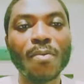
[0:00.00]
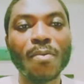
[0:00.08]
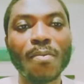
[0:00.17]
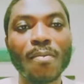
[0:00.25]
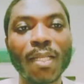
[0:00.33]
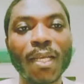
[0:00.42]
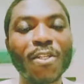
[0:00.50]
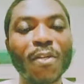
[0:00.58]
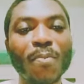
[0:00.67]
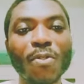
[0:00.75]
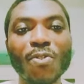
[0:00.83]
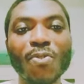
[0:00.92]
What are you
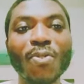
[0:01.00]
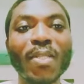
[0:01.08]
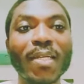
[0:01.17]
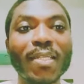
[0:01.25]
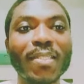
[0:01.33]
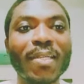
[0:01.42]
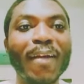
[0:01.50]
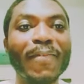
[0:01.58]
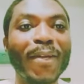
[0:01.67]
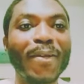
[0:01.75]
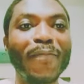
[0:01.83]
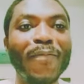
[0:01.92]
supposed to do next
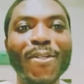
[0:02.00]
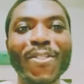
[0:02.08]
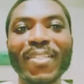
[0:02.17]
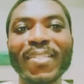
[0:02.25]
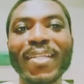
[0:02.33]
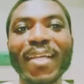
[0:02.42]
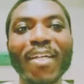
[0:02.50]
after you have gotten